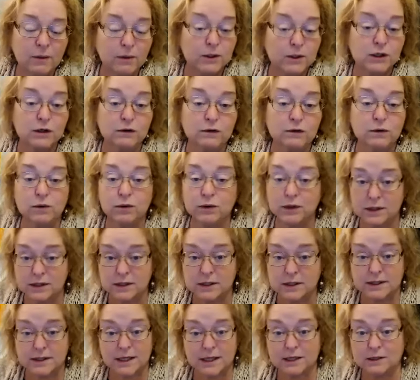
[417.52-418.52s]
which of
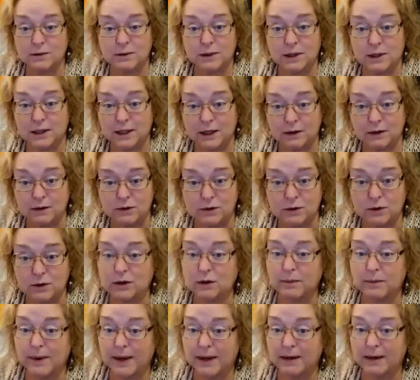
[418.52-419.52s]
course, that's what Leo's
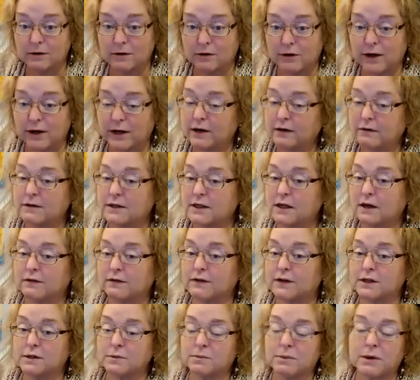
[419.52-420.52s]
all about, creative
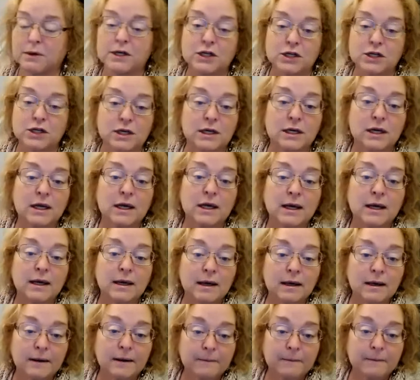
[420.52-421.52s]
self-expression.
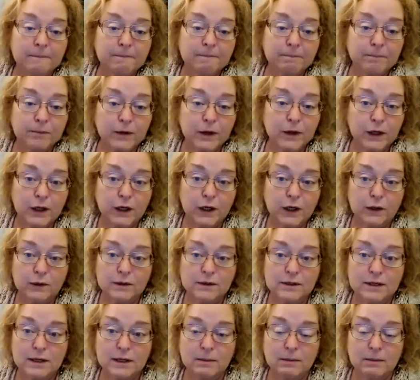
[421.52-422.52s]
You know,
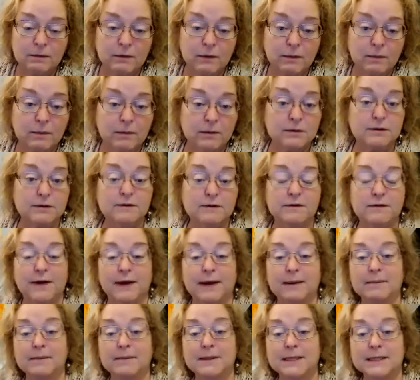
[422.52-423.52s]
some of the most
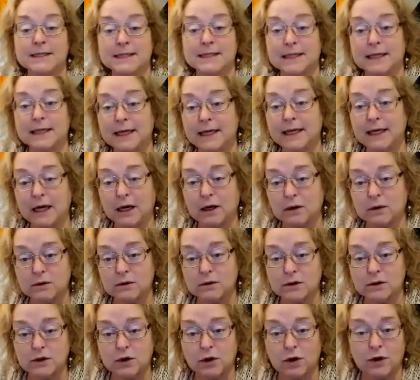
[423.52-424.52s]
famous
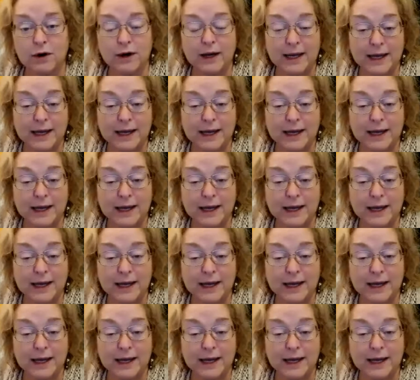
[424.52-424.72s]
Leos are